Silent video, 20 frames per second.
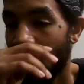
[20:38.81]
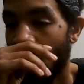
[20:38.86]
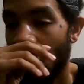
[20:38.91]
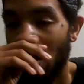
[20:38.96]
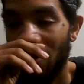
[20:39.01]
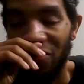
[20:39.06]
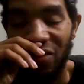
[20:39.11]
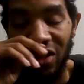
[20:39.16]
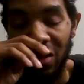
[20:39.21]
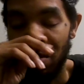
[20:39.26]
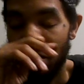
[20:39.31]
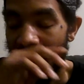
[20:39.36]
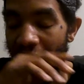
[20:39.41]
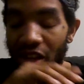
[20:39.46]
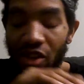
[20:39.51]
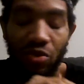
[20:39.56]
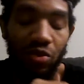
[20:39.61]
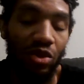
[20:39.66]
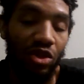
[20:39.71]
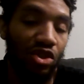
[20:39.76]
Um, this
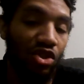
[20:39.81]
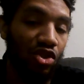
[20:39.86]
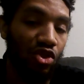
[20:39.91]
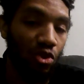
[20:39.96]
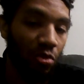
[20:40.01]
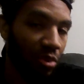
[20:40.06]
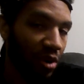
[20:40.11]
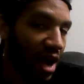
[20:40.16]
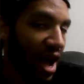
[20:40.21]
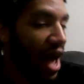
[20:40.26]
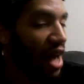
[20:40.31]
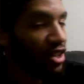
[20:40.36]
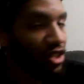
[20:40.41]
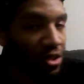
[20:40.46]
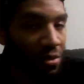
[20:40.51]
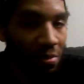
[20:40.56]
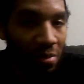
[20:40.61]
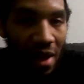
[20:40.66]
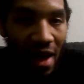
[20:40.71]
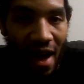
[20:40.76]
match was super
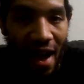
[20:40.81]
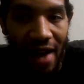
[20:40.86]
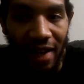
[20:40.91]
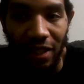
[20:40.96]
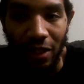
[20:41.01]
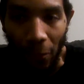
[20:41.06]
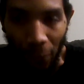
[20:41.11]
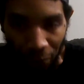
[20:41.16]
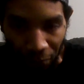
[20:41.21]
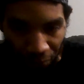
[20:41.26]
action-packed,